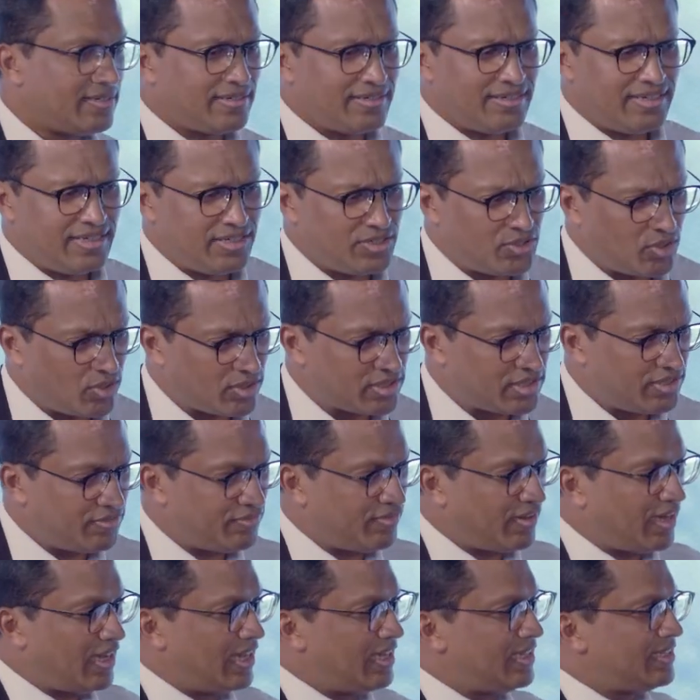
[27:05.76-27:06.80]
It
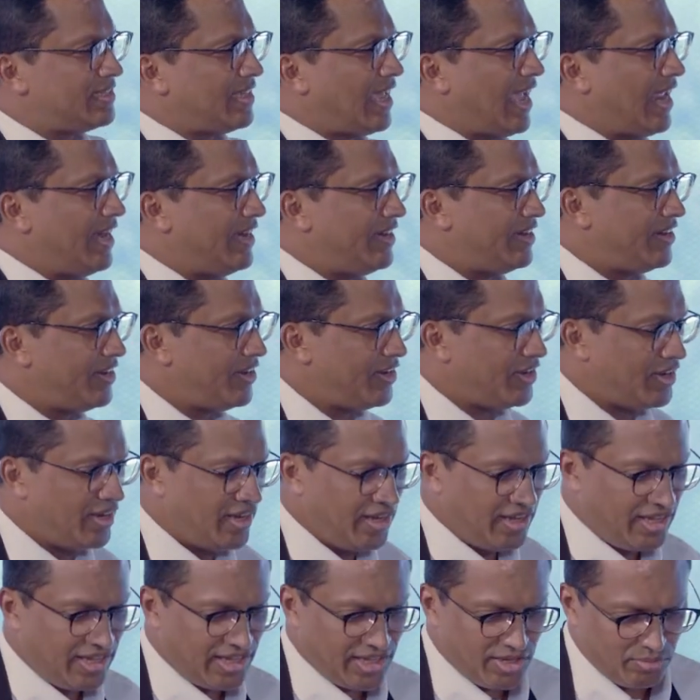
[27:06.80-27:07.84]
detoxifies,
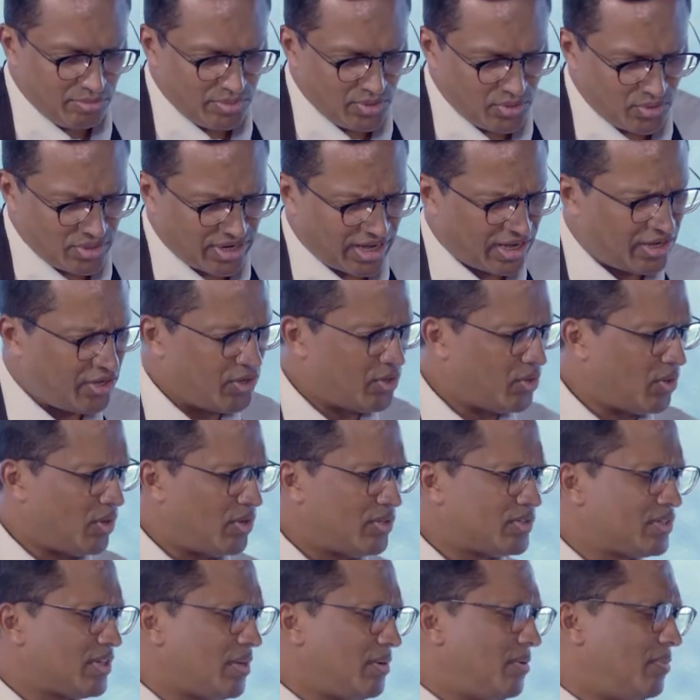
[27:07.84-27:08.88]
anti-immune, and you know,
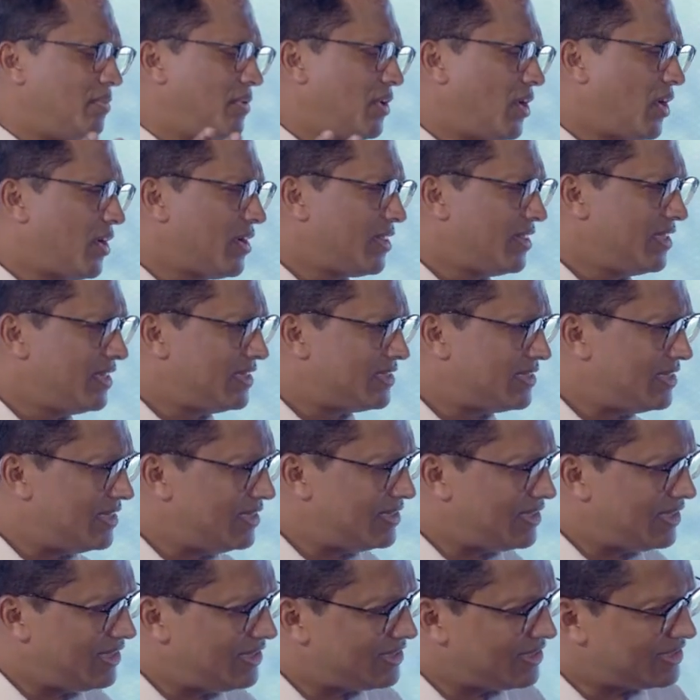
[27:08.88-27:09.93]
a lot of these
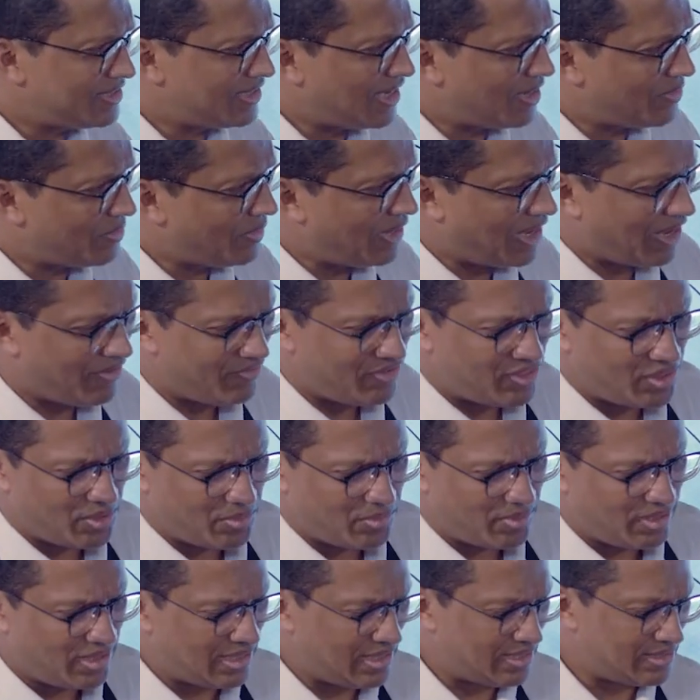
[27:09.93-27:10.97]
diseases that we have in the
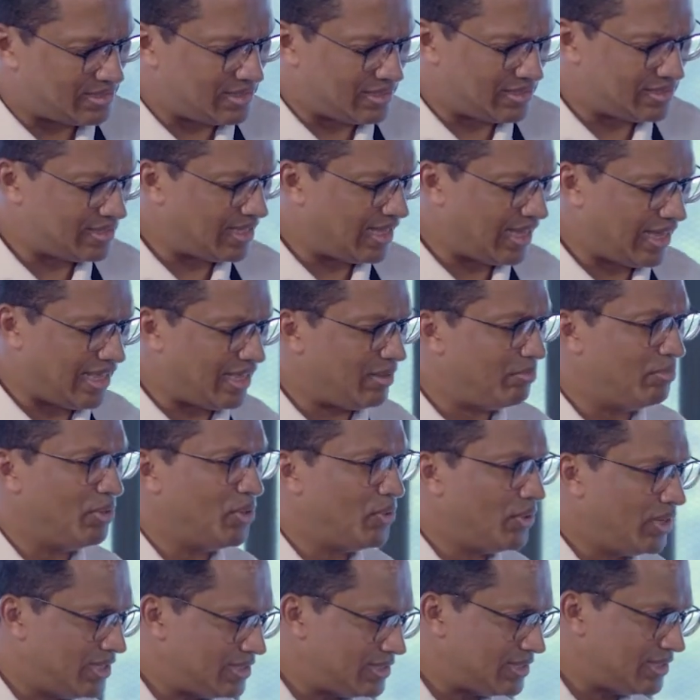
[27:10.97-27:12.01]
world, they're immune
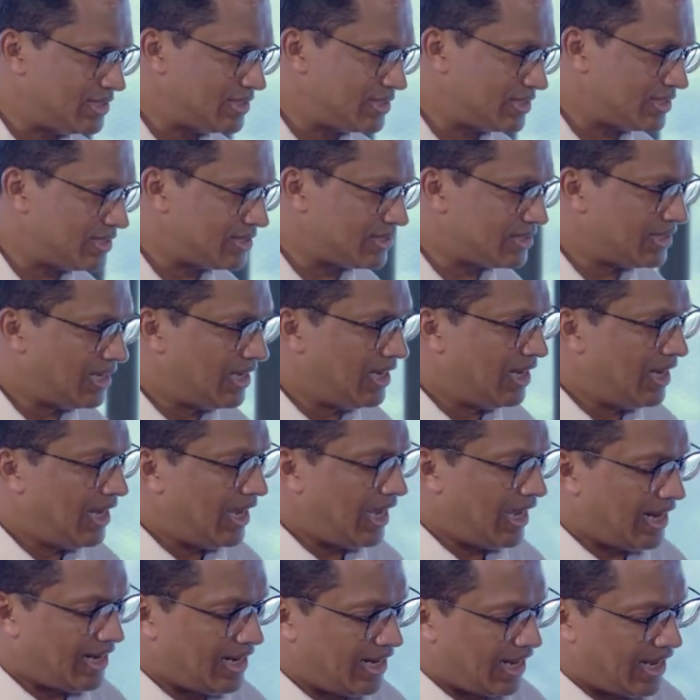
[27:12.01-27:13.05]
diseases,
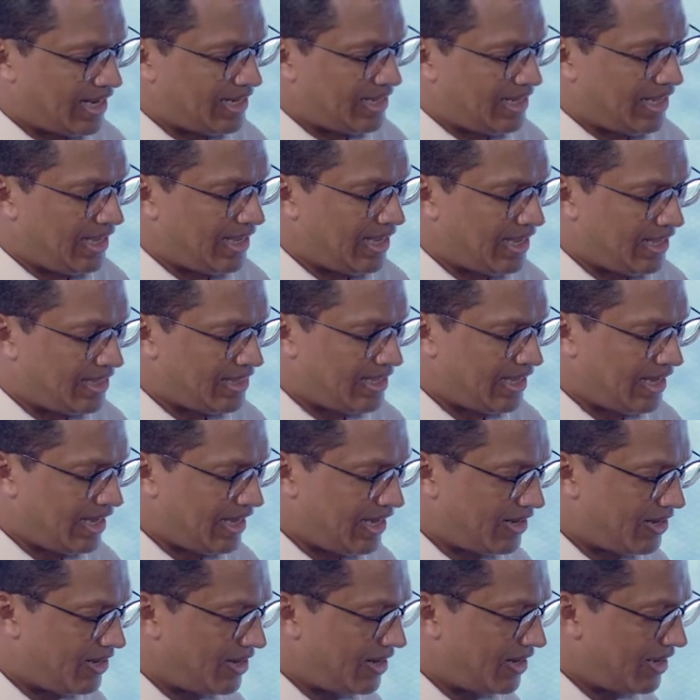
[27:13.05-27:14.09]
and they
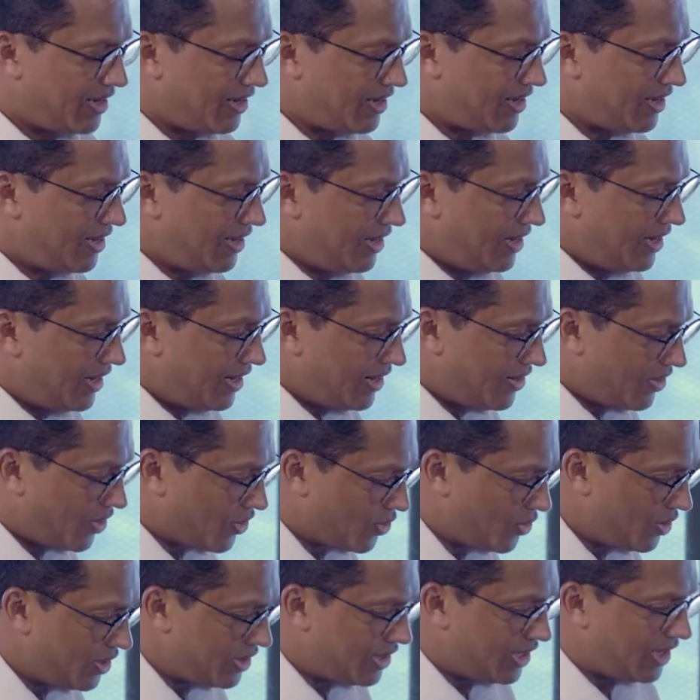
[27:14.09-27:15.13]
not
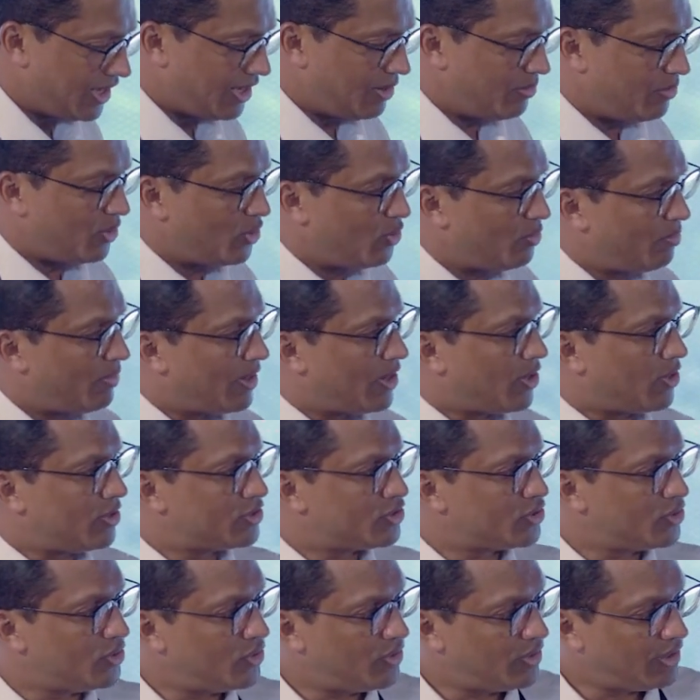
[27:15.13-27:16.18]
only the immune but
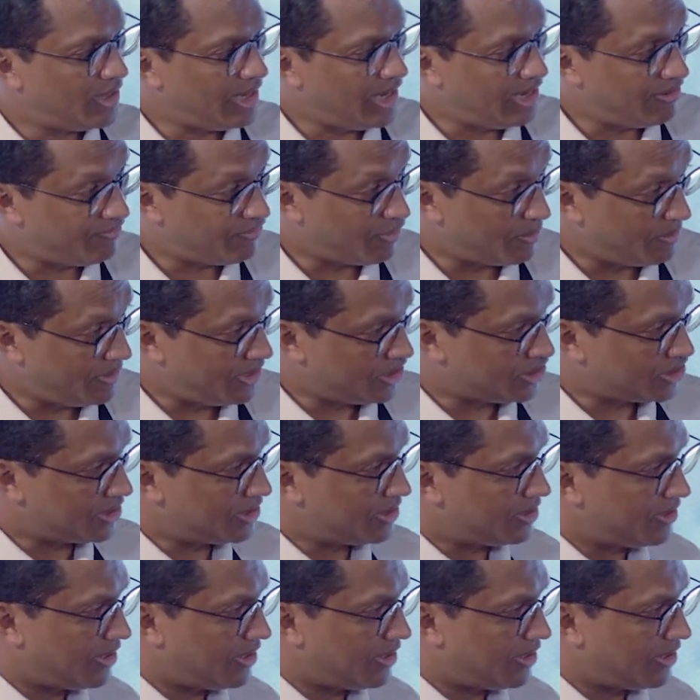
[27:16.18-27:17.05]
also inflammation.